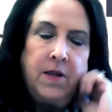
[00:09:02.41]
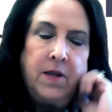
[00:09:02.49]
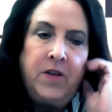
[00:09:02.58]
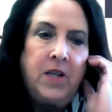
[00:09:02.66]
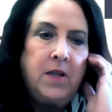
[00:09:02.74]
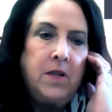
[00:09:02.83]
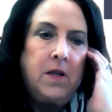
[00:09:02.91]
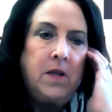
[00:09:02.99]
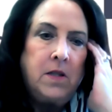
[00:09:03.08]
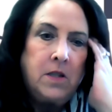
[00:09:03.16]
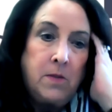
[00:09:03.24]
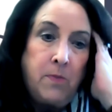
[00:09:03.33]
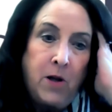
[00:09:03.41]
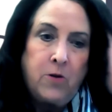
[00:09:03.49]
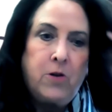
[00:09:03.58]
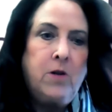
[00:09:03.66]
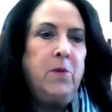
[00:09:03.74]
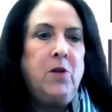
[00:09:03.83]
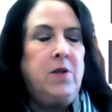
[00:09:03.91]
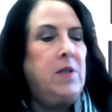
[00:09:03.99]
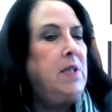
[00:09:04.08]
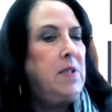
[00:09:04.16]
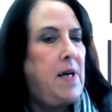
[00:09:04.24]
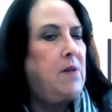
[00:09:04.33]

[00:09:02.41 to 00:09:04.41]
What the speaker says: living in smaller communities